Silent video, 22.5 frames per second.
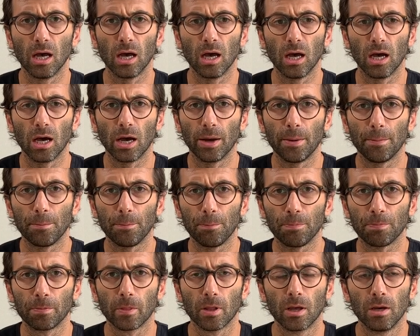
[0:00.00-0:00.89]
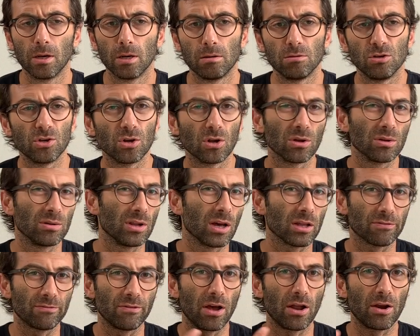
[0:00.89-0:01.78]
um, you know,
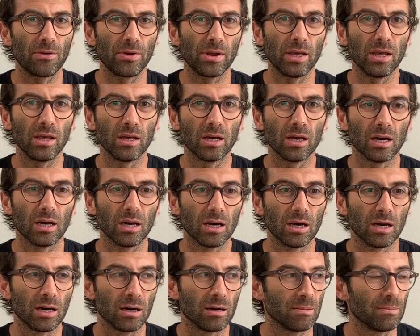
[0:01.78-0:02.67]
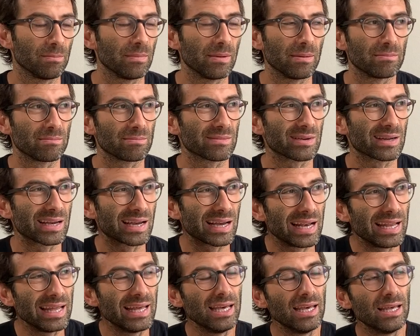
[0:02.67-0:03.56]
not very um,
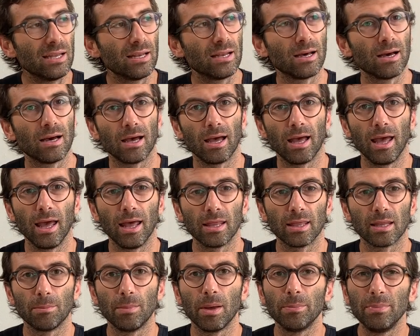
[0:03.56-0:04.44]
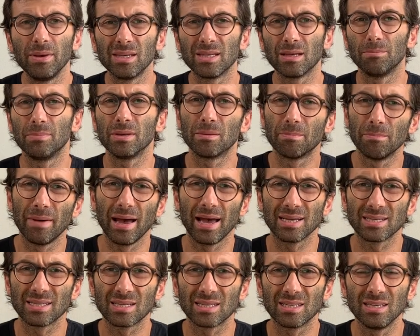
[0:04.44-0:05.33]
clean and maybe it's a bit
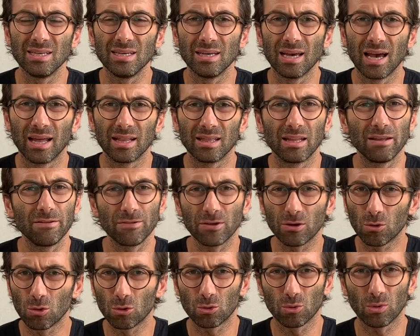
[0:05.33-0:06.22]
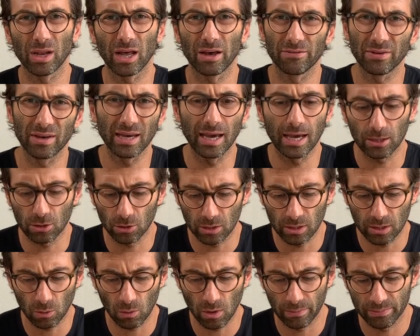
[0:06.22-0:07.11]
messy and difficult to navigate
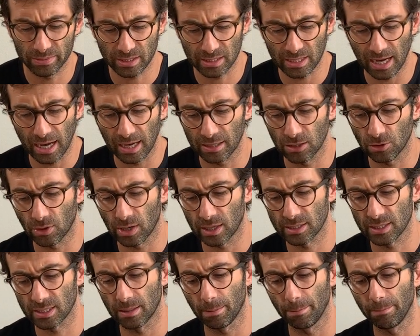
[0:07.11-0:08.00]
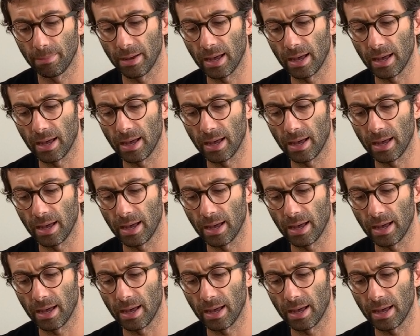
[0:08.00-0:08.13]
on the website. There are some